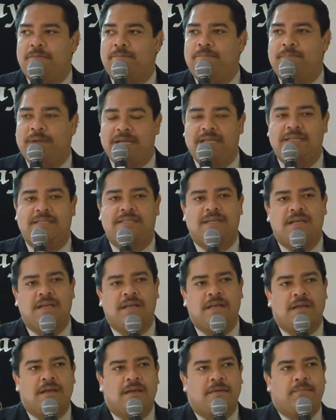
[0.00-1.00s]
in
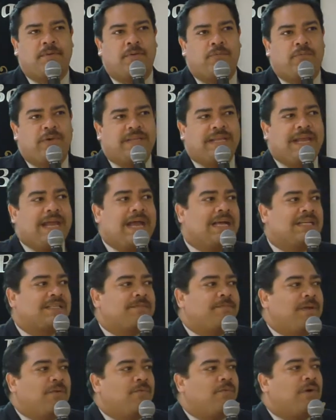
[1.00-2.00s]
peace. But when they
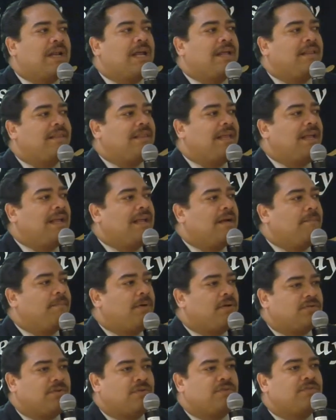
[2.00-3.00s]
ask me what I think
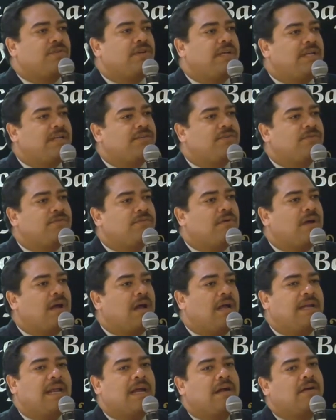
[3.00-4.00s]
about social issues,
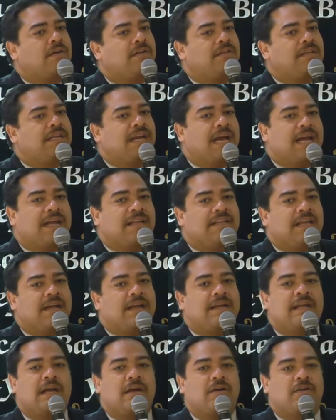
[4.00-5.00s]
I'm not going to deny
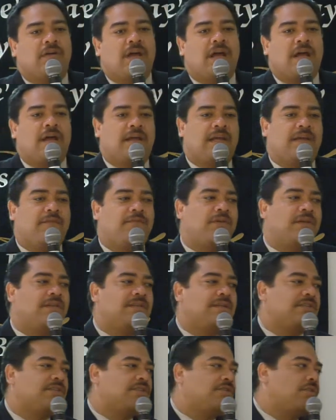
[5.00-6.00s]
that. I'm not going to give you
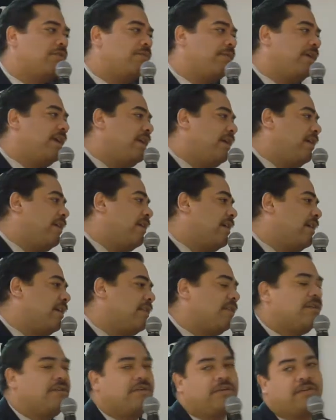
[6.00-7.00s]
a story here and
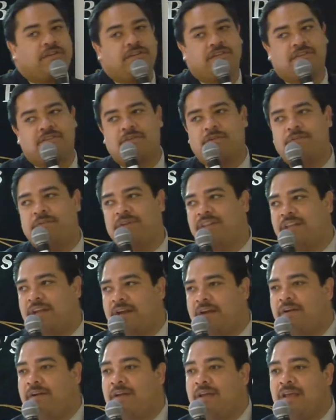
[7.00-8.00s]
another story
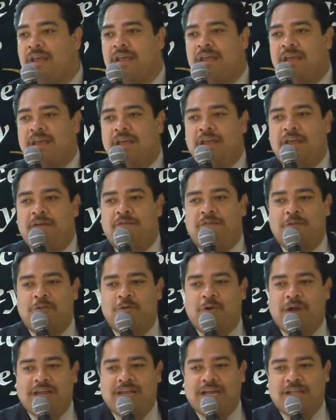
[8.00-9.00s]
there, even
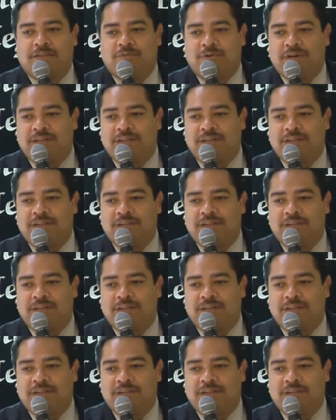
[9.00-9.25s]
though I got